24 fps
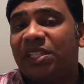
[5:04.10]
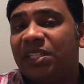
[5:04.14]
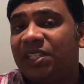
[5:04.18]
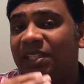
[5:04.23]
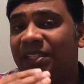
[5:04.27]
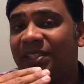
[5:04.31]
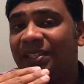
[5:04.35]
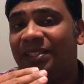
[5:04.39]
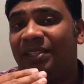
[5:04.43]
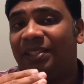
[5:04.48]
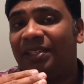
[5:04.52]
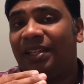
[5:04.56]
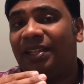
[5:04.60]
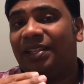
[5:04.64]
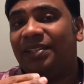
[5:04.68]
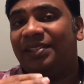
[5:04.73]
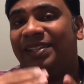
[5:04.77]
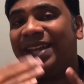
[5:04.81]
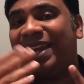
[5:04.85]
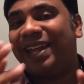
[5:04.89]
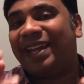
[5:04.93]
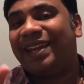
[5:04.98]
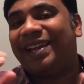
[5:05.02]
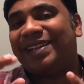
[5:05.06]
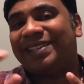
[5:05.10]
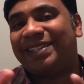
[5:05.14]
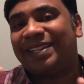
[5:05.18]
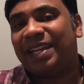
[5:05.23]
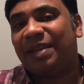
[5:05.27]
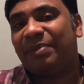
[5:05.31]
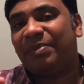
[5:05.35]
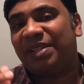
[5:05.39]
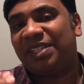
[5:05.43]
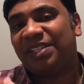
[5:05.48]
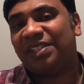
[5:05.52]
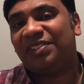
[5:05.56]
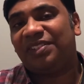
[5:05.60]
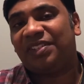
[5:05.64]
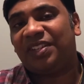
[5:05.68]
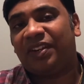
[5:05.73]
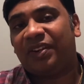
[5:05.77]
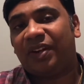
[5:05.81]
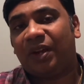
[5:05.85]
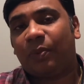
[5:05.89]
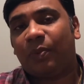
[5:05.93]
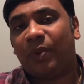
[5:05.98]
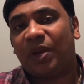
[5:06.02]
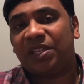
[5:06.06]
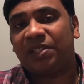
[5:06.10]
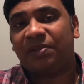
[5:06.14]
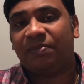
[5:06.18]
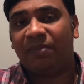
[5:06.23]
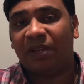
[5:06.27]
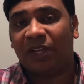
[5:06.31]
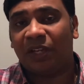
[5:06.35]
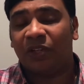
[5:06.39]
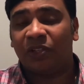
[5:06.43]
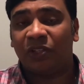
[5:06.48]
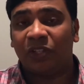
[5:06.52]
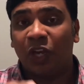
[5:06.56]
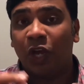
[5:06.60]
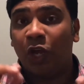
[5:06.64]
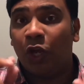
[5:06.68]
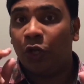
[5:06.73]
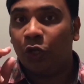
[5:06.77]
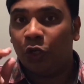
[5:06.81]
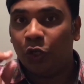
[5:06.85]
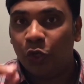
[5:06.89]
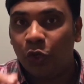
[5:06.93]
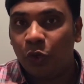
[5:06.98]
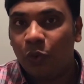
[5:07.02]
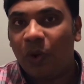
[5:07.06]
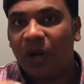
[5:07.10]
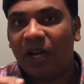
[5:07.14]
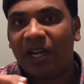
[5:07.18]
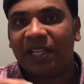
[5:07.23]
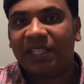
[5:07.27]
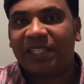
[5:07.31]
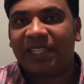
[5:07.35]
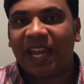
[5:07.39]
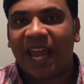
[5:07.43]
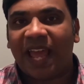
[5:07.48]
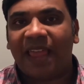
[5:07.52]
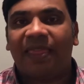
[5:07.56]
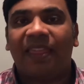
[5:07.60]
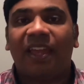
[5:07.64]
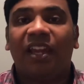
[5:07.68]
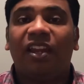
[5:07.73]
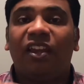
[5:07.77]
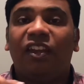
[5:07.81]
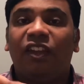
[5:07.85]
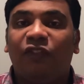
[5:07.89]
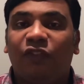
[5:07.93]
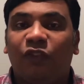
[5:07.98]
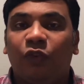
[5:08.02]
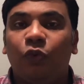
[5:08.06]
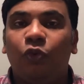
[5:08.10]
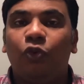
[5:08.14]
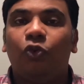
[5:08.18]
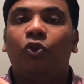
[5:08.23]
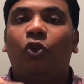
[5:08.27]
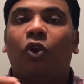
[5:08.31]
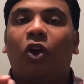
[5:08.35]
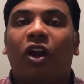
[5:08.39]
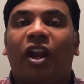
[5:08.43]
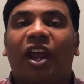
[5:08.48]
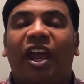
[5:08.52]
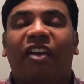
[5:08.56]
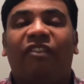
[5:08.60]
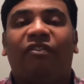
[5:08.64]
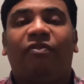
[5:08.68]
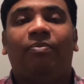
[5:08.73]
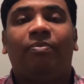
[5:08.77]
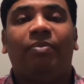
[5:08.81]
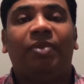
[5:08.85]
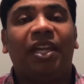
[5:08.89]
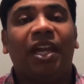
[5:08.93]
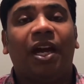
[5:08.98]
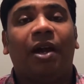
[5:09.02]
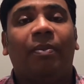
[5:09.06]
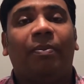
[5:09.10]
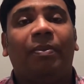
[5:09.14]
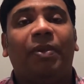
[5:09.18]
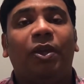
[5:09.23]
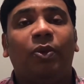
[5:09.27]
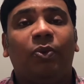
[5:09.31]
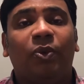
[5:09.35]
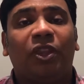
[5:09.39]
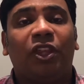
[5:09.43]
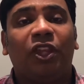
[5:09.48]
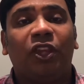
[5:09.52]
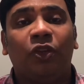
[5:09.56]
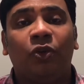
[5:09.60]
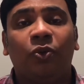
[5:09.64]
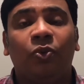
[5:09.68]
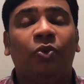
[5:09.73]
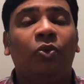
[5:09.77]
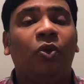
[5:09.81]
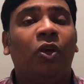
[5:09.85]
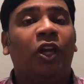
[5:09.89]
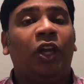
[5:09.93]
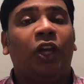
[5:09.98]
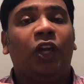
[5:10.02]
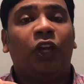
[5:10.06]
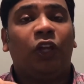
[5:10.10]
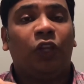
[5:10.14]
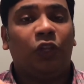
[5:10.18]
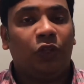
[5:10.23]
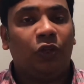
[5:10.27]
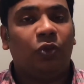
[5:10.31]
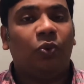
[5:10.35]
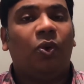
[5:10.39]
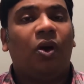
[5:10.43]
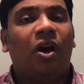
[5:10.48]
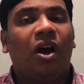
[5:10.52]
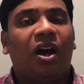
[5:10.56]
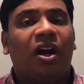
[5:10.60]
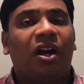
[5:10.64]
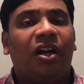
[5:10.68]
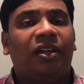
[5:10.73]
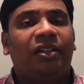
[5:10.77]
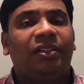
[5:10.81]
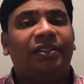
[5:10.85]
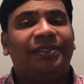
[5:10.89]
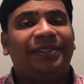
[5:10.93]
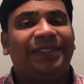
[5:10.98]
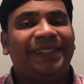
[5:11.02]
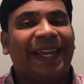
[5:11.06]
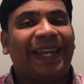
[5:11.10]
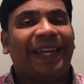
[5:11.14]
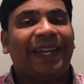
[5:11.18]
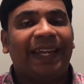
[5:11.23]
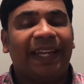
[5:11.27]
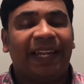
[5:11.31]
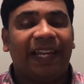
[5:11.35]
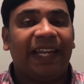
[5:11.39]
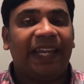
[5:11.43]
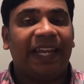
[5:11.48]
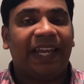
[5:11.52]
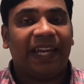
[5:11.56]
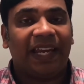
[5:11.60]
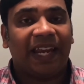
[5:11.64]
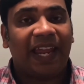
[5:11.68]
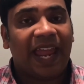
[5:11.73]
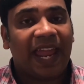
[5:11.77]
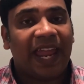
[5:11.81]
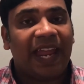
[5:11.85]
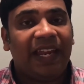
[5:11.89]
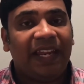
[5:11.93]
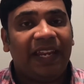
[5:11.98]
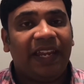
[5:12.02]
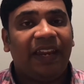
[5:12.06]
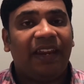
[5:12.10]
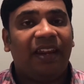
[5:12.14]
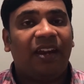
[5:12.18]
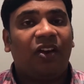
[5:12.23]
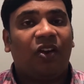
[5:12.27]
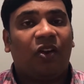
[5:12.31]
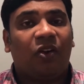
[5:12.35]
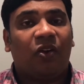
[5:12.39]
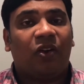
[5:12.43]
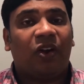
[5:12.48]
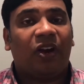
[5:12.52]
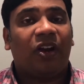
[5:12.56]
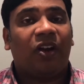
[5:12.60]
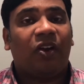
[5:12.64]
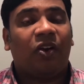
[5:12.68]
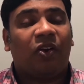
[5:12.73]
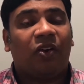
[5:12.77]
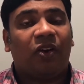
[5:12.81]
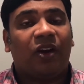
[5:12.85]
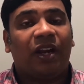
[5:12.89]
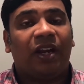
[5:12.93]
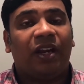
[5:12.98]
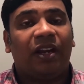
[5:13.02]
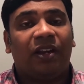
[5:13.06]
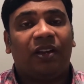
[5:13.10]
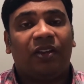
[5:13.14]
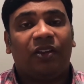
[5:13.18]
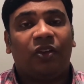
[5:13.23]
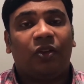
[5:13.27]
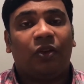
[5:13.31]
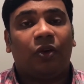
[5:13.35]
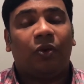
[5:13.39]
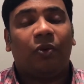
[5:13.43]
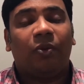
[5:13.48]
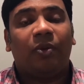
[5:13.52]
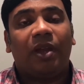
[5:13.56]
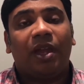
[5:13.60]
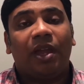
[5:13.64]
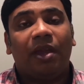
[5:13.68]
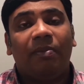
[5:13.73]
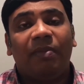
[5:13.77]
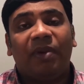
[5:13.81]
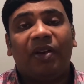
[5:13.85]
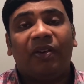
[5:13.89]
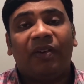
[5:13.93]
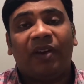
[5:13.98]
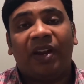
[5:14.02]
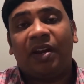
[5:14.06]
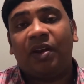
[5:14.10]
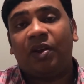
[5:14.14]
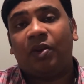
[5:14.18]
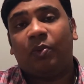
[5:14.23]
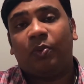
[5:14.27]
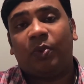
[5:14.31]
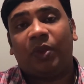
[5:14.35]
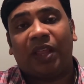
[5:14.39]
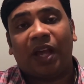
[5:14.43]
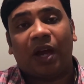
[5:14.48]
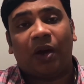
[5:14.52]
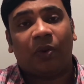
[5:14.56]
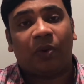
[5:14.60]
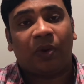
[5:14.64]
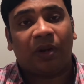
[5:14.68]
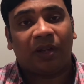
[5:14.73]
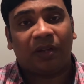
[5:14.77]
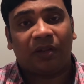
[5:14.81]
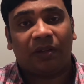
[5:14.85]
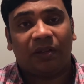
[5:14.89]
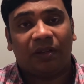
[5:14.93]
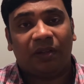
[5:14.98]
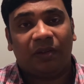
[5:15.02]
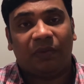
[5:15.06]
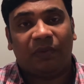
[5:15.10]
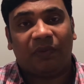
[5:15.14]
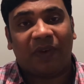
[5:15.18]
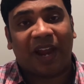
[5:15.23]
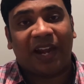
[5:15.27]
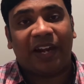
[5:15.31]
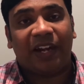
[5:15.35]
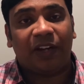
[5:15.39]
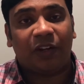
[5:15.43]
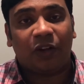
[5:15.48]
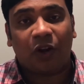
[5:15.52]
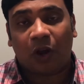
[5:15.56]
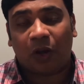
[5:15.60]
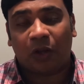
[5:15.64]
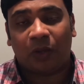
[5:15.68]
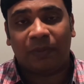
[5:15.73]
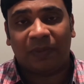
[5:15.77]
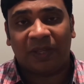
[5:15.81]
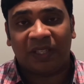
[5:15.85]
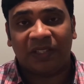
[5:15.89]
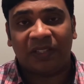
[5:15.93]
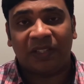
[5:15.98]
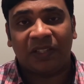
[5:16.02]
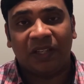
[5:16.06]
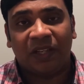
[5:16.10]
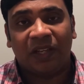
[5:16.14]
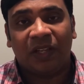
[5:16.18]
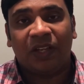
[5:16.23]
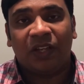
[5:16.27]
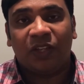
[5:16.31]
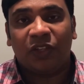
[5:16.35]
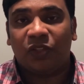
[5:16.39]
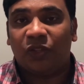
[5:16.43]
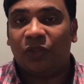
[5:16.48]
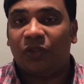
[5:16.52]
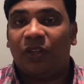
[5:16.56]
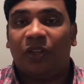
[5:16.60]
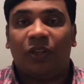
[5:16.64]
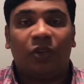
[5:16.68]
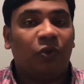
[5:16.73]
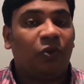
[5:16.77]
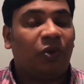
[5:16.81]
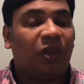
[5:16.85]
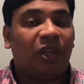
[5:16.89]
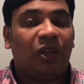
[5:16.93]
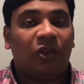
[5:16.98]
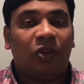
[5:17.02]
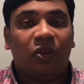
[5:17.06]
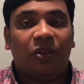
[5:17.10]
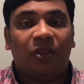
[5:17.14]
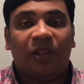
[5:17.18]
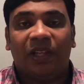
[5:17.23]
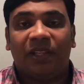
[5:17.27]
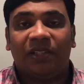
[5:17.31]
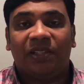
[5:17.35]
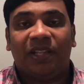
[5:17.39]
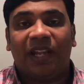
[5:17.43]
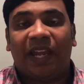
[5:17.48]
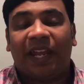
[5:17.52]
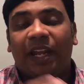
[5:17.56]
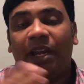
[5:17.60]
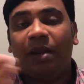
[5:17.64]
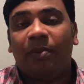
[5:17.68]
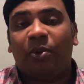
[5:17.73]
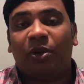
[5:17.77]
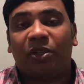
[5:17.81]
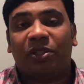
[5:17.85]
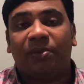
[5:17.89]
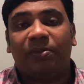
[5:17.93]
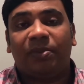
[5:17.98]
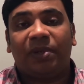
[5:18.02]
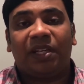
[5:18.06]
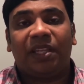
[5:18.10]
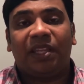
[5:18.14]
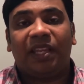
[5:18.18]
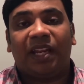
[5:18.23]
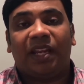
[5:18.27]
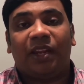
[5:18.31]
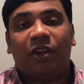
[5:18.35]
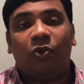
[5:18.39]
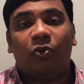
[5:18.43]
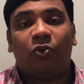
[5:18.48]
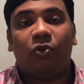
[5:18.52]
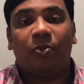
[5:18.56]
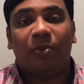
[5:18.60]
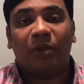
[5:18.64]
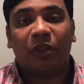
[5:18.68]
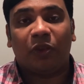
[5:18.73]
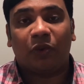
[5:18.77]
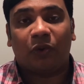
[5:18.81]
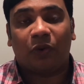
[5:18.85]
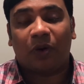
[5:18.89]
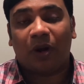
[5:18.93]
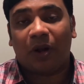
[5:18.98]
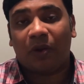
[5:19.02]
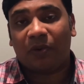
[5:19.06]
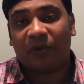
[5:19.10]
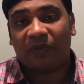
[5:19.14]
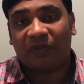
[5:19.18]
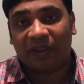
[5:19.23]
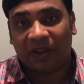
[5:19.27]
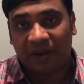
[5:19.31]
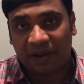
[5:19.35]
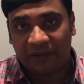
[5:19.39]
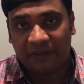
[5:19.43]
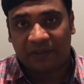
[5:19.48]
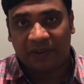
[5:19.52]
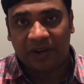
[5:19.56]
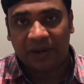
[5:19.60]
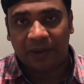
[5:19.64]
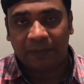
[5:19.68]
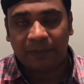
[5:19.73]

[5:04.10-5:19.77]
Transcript: is taken as an emergency request, because do understand that if you do not have BRP with you, you are technically an alien or an immigrant without valid documents. So there's likely possibility that you could be thrown out of the country.